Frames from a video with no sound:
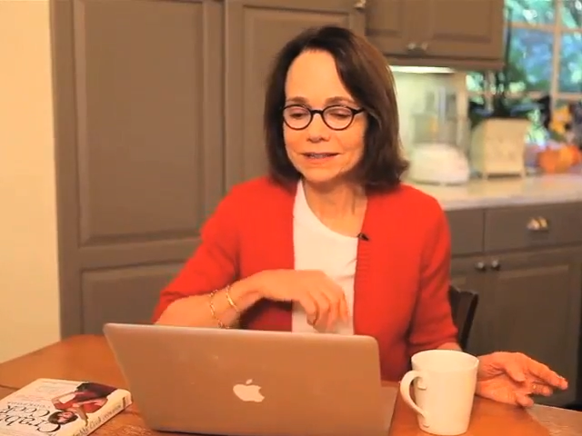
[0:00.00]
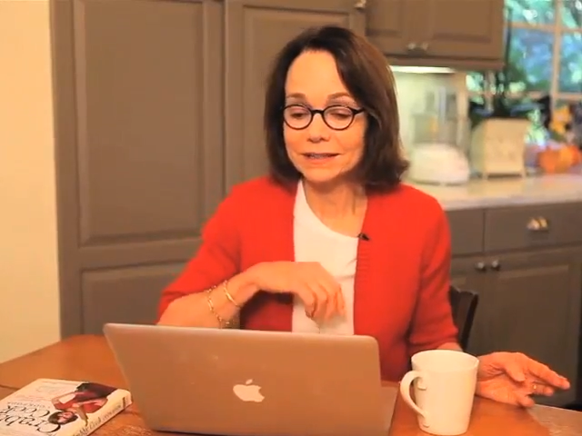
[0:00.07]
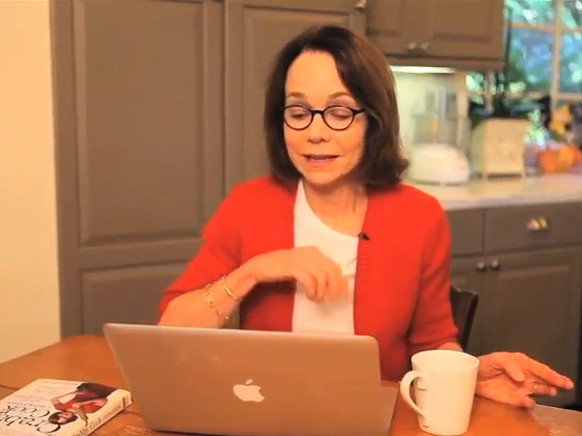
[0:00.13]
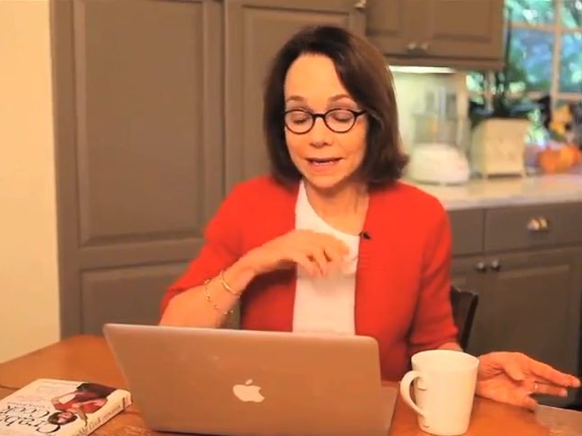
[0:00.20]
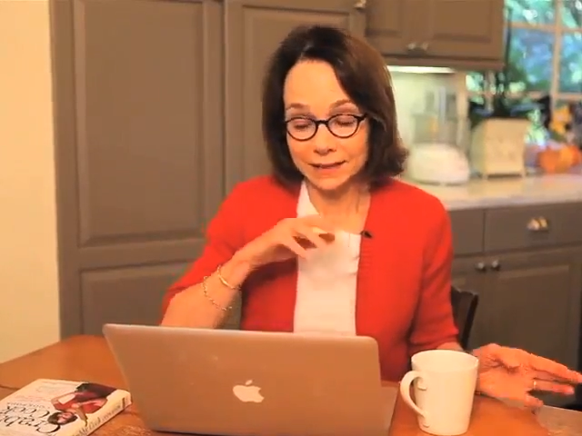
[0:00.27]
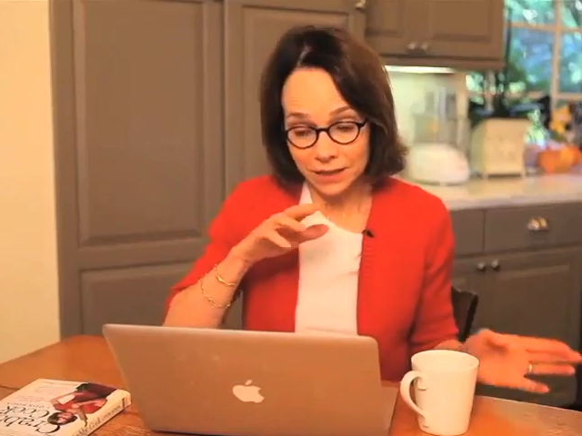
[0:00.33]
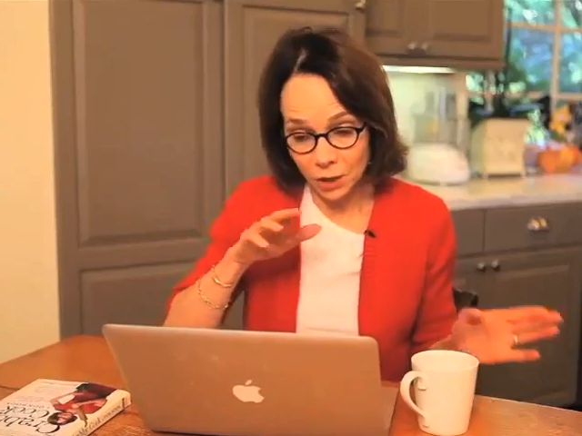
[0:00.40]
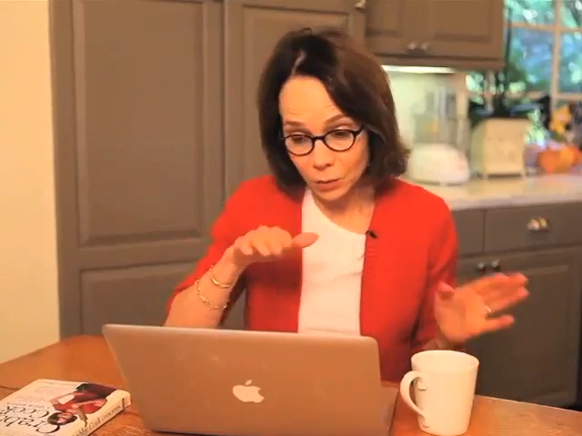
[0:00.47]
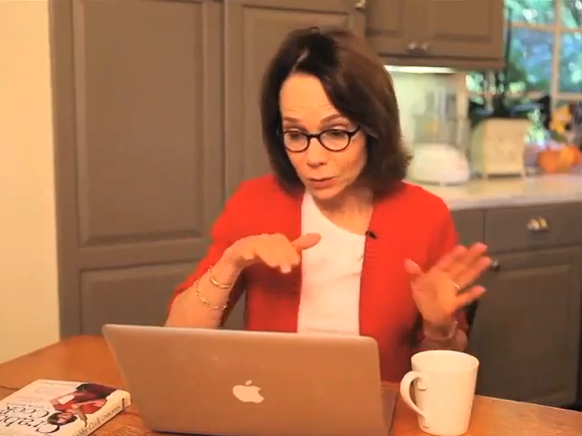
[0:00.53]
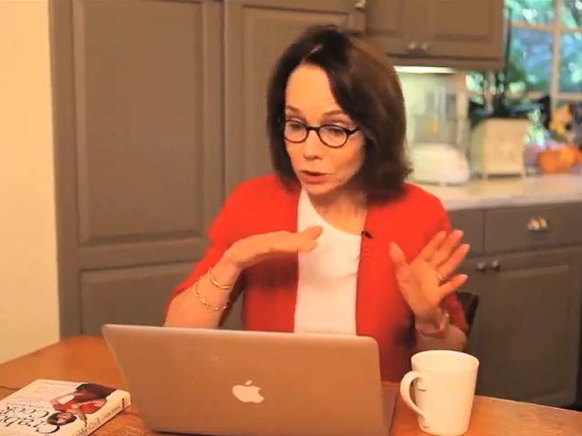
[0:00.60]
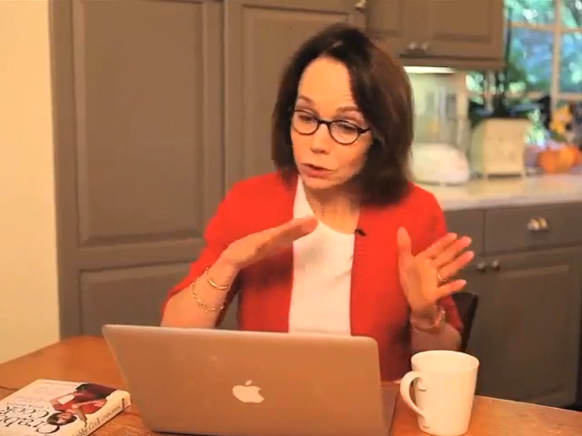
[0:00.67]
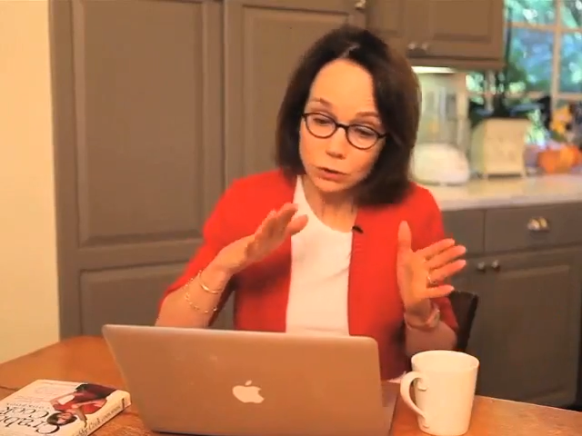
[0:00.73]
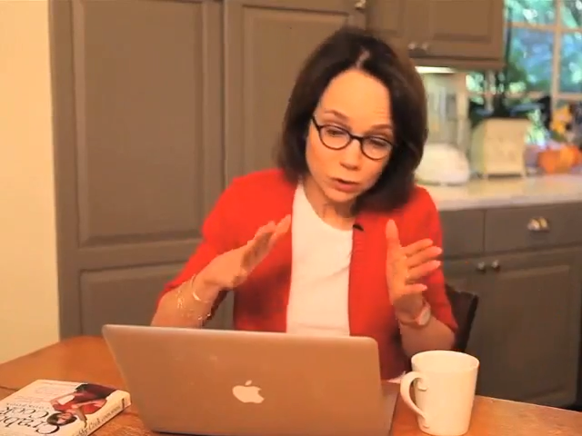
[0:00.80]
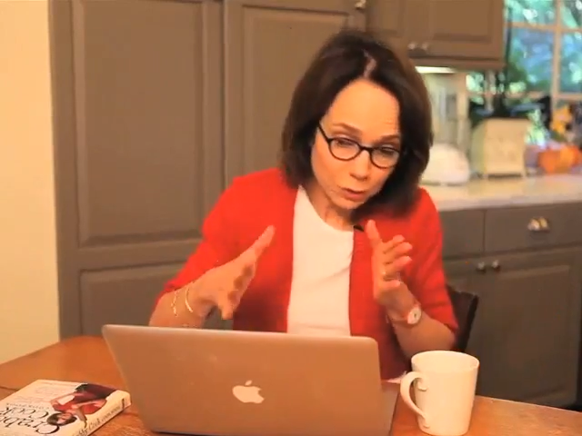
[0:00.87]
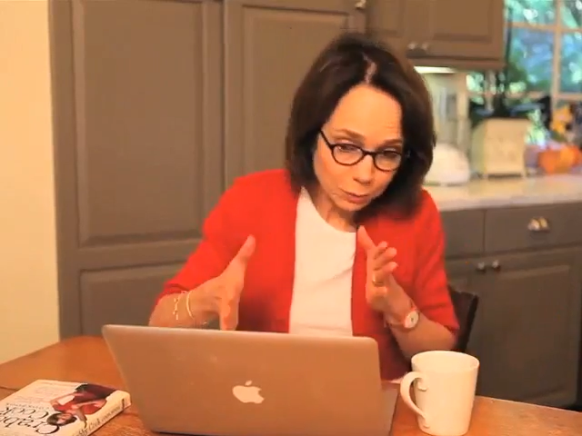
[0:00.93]
I know
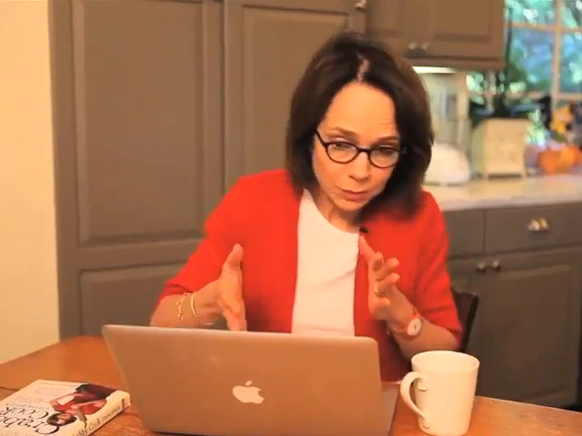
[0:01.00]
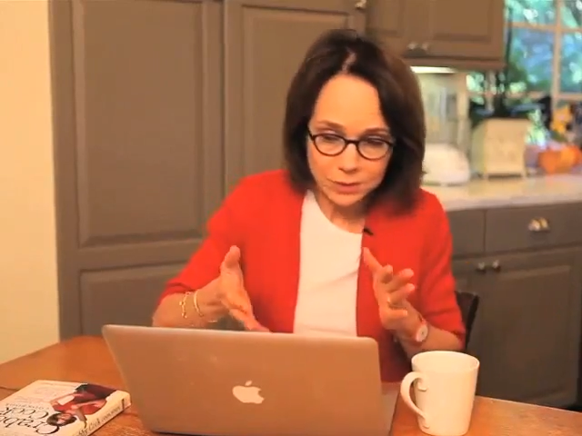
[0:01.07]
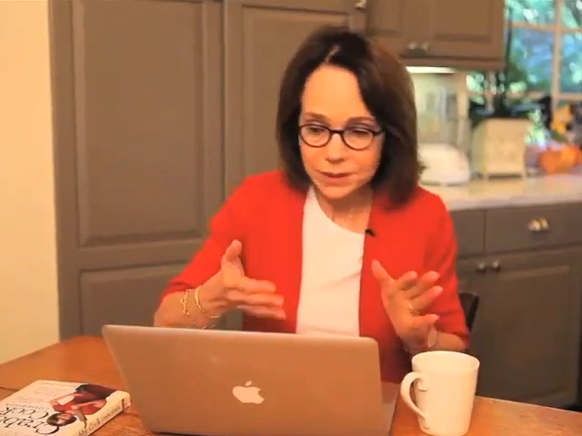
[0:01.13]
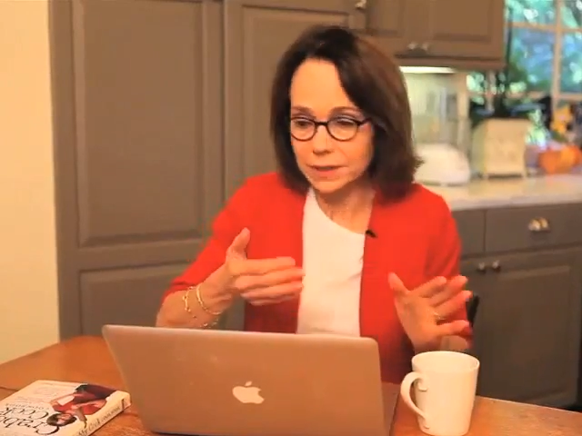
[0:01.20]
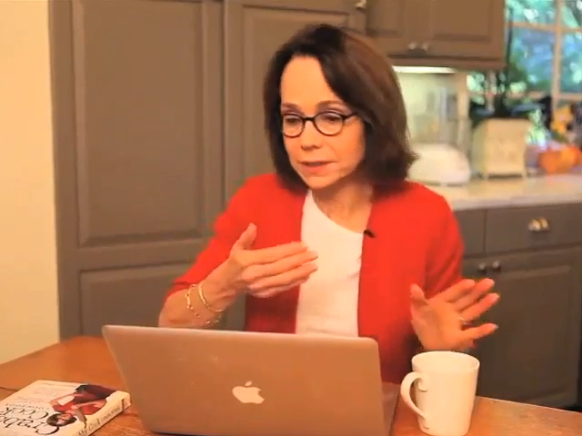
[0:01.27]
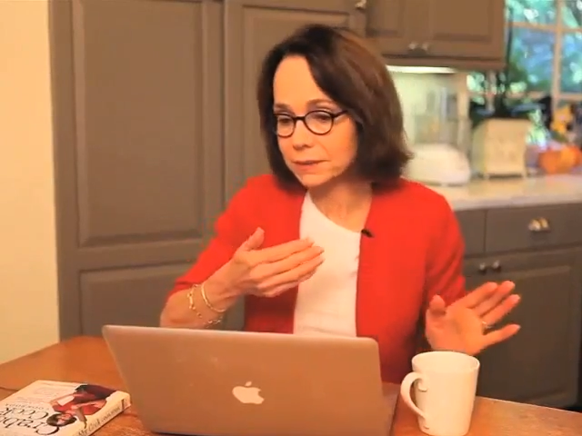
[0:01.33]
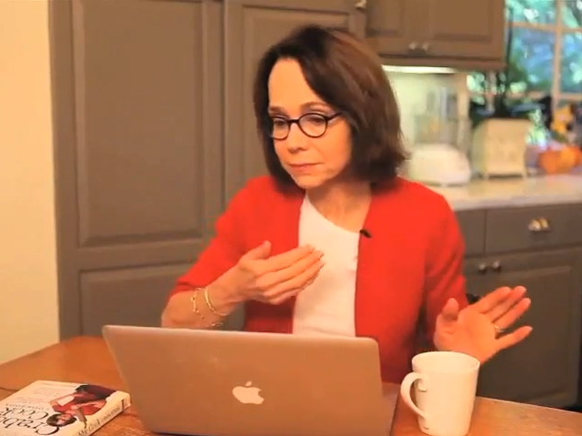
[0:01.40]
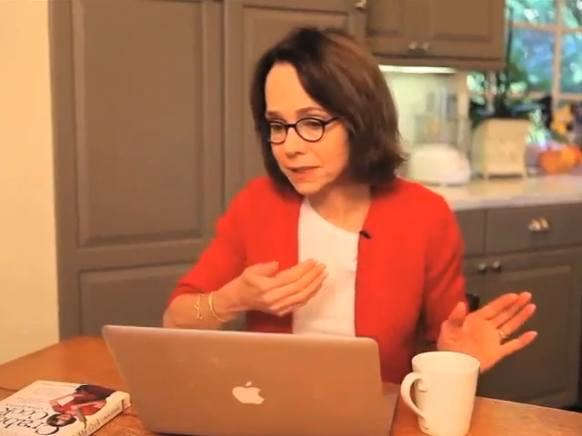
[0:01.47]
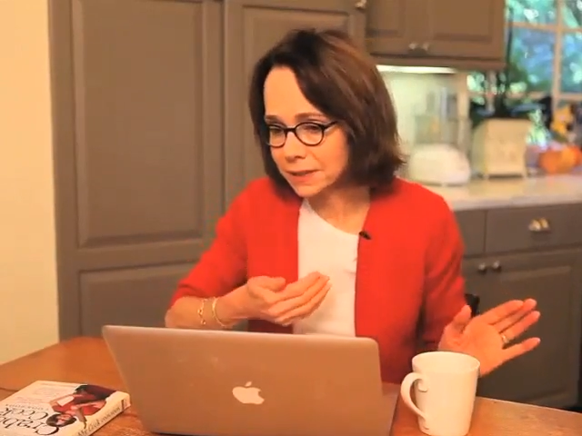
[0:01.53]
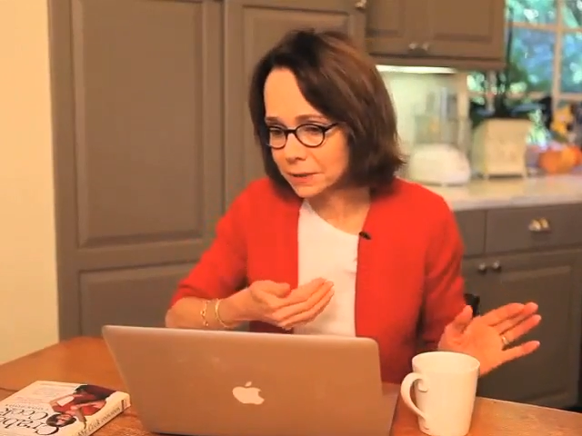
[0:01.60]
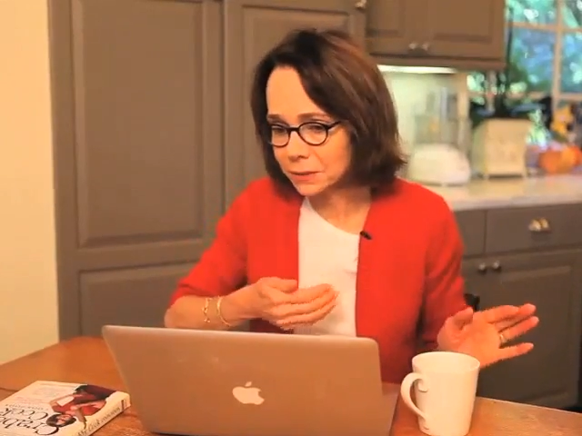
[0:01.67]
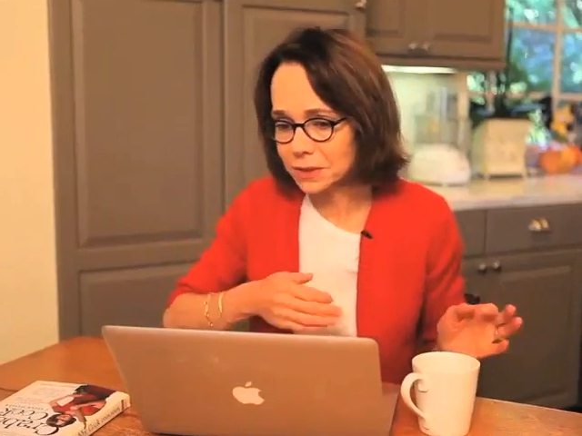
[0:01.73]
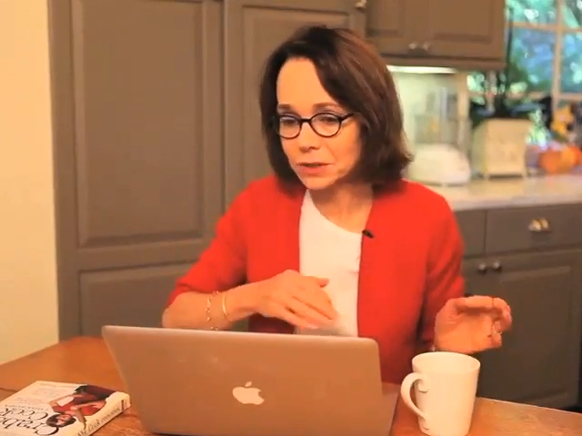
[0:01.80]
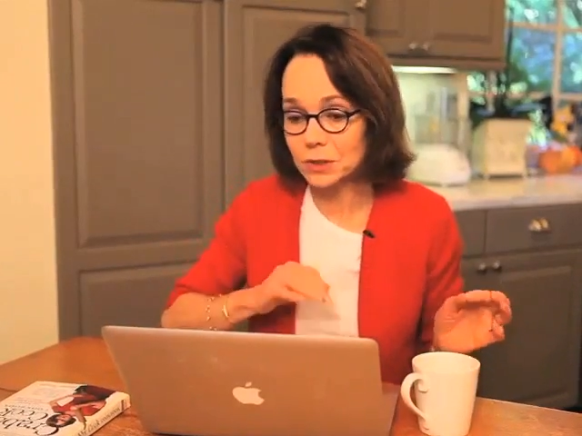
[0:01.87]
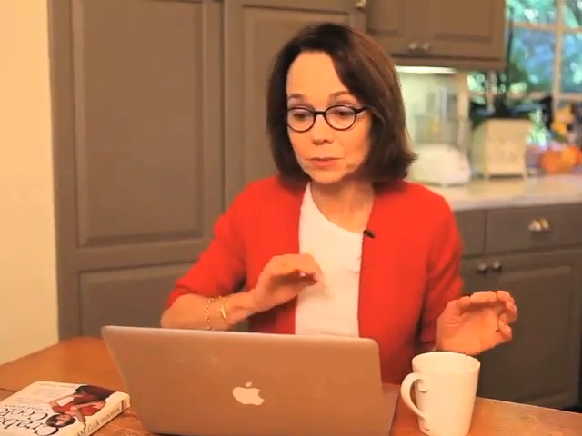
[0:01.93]
you're supposed to ask me the questions,